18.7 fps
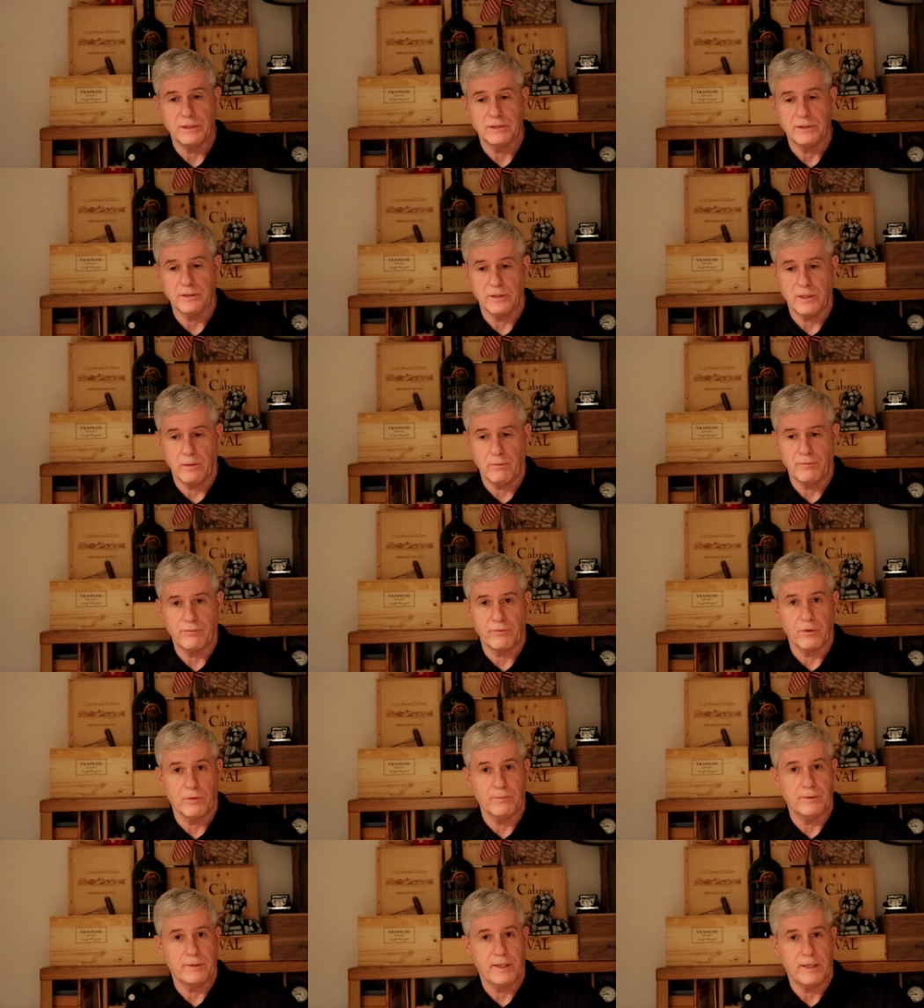It's a double
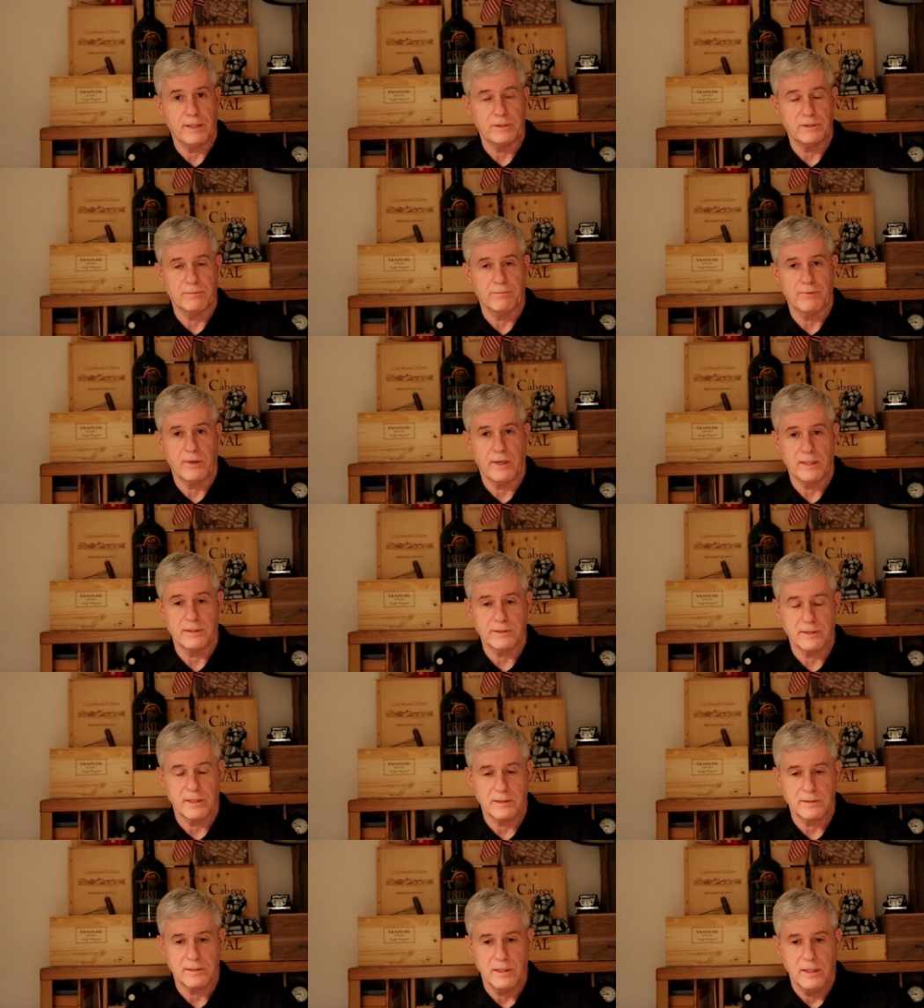fermentation
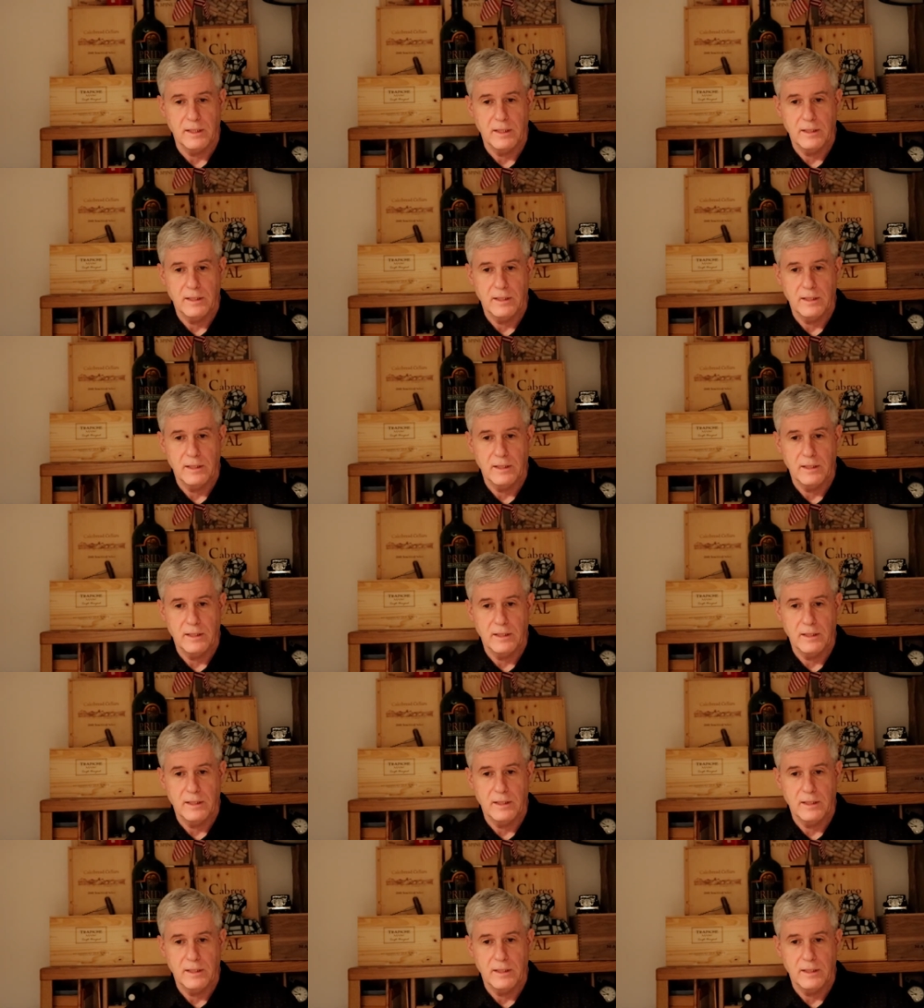process.